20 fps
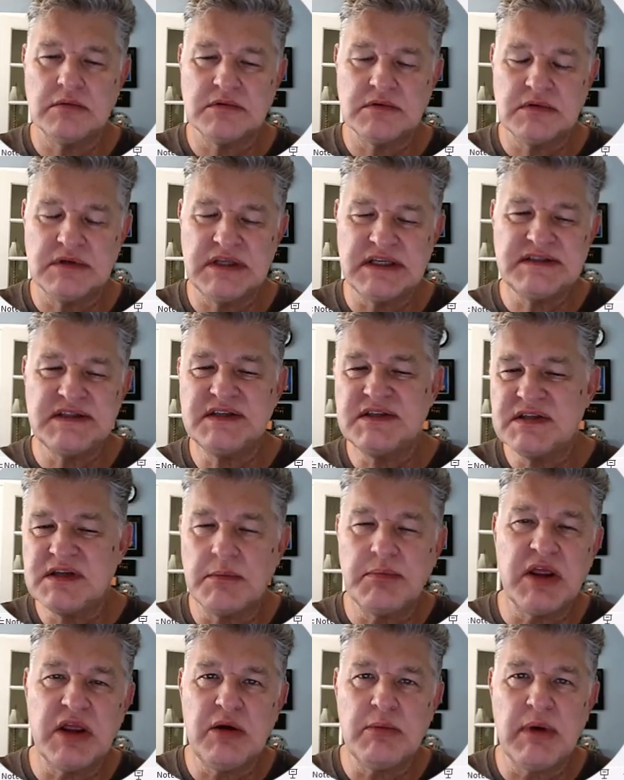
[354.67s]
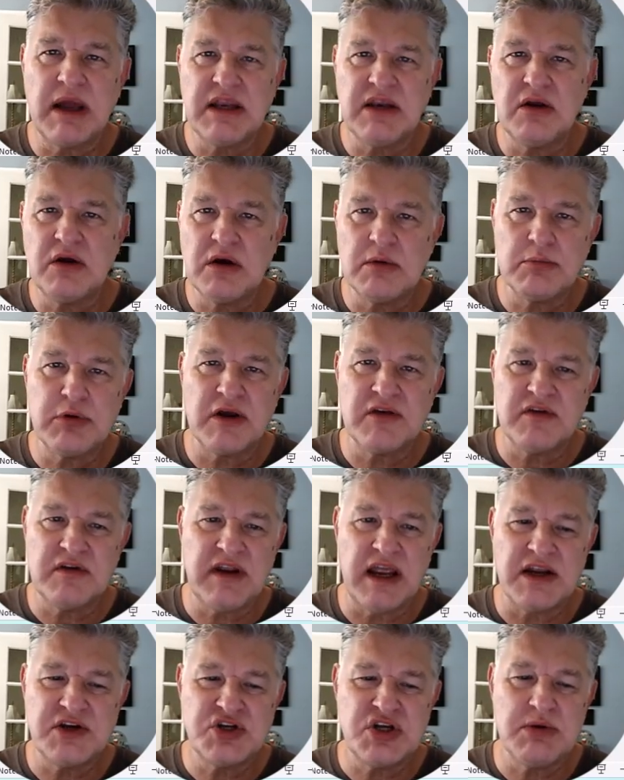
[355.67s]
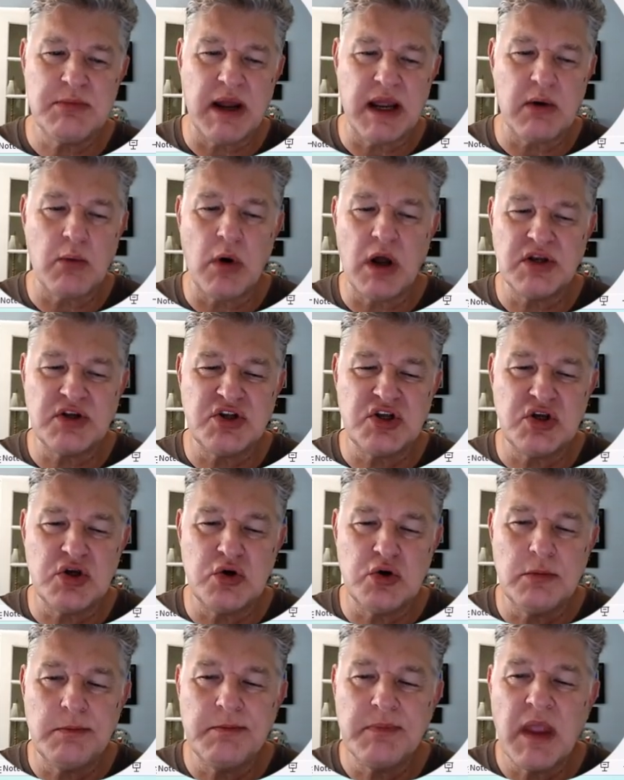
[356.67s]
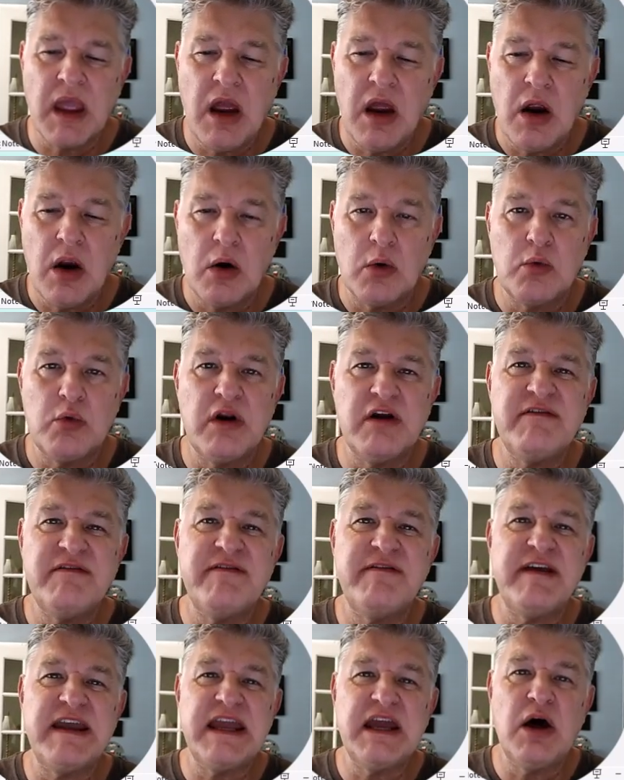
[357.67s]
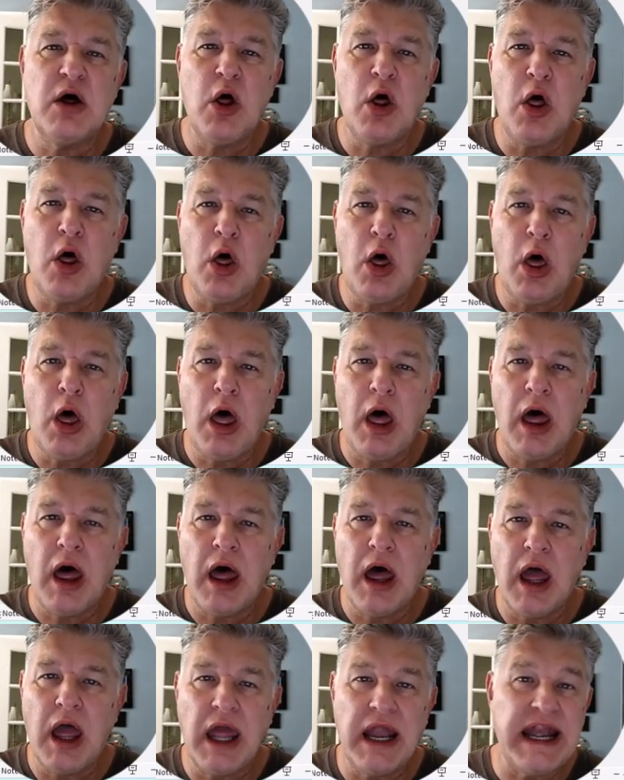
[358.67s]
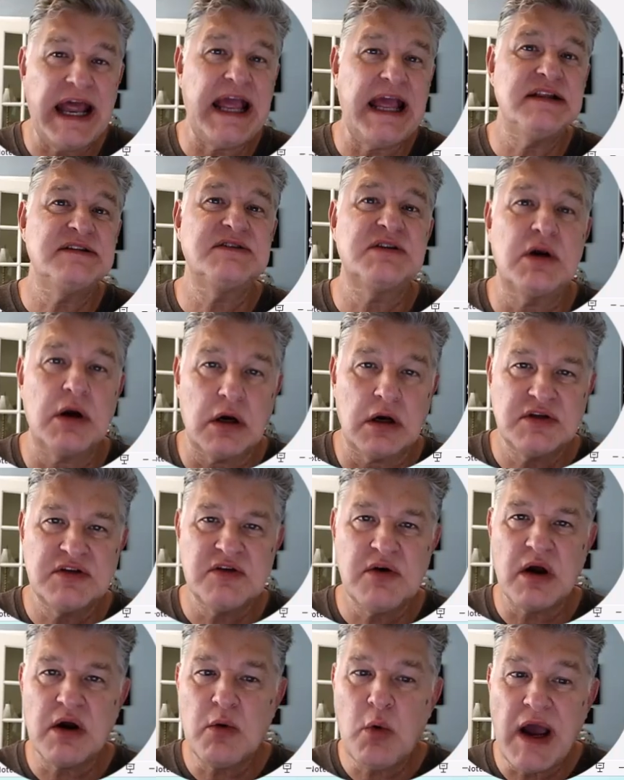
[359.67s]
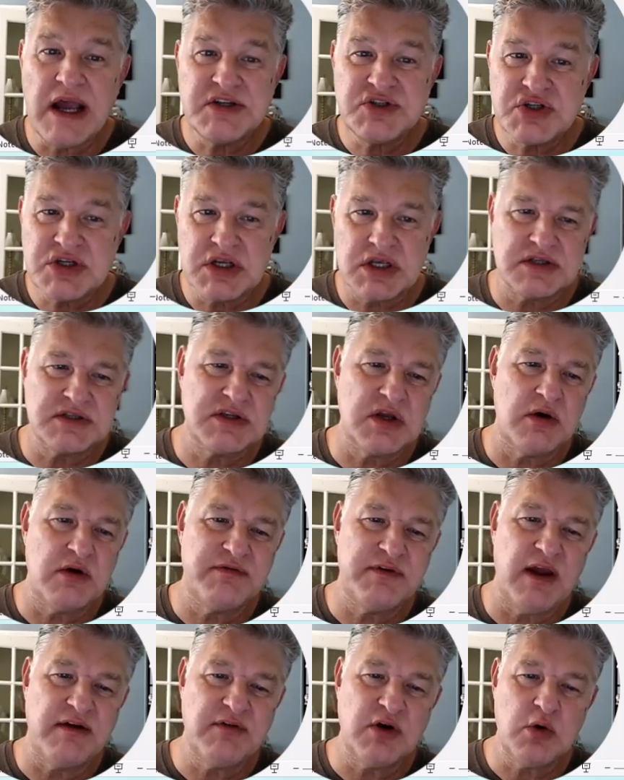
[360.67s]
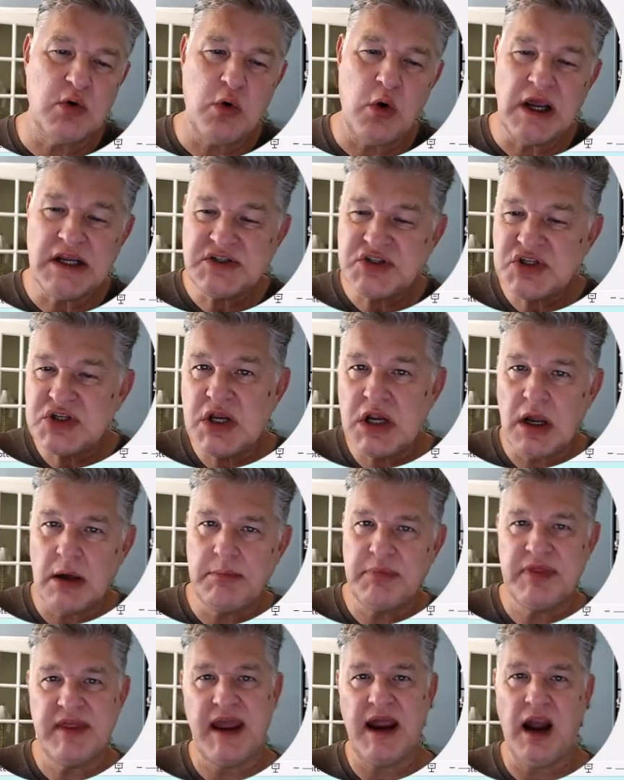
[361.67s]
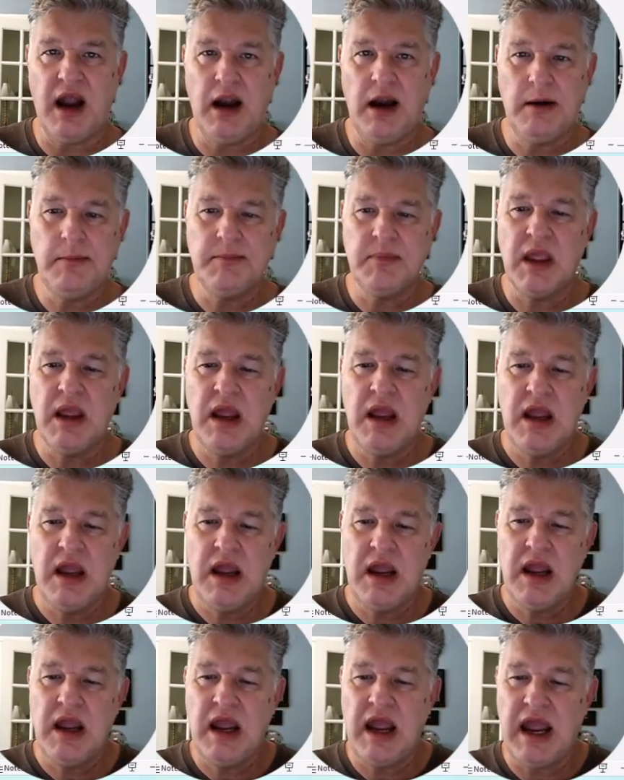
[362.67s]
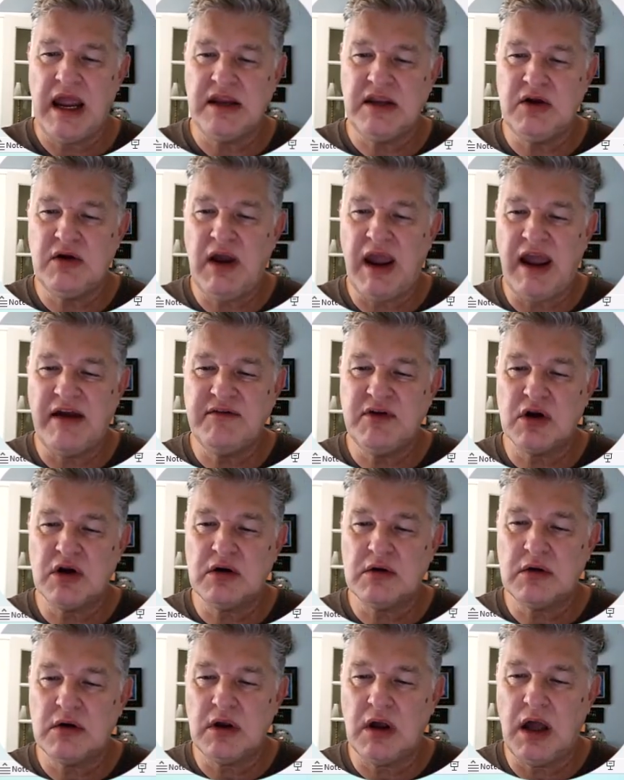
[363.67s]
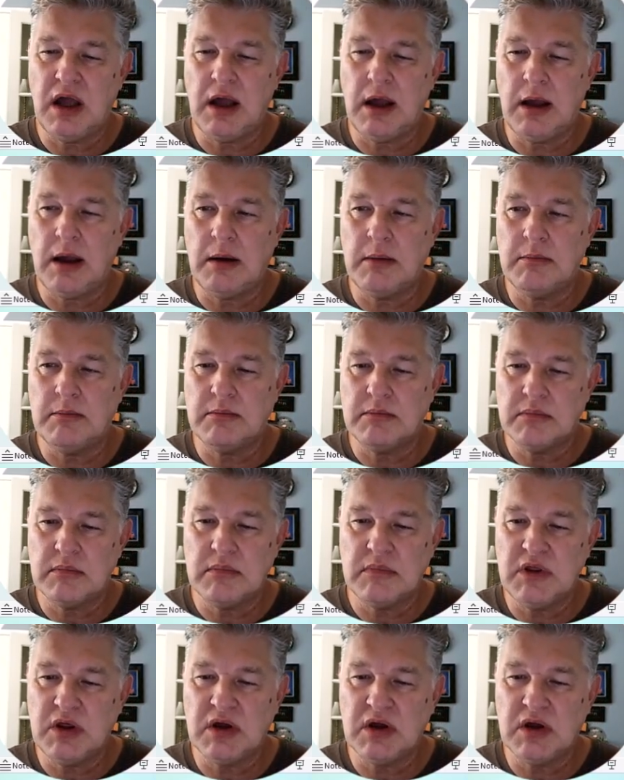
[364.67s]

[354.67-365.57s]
this is something you might do in a presentation. You might want to reveal an answer to a question. So if you have a question up there and you have your, you